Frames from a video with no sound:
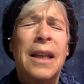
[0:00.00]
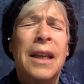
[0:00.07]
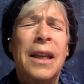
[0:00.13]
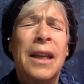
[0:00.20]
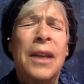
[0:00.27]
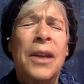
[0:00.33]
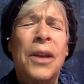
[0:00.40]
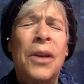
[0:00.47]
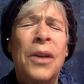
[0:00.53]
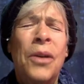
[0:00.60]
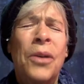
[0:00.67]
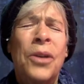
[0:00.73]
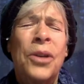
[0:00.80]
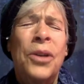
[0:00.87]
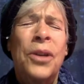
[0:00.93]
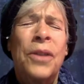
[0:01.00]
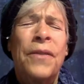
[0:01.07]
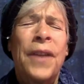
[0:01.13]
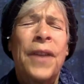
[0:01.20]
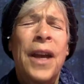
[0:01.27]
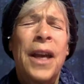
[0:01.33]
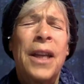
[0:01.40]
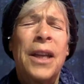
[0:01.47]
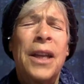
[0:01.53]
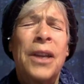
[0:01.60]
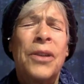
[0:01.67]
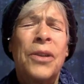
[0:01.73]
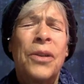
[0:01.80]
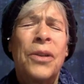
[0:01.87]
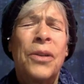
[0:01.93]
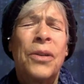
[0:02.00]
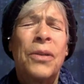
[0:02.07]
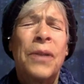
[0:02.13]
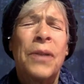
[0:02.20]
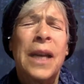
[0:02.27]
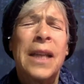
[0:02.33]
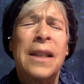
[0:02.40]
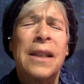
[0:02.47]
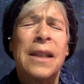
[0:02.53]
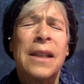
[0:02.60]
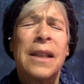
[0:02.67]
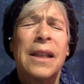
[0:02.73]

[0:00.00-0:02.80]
in the ocean of thine eternal grace.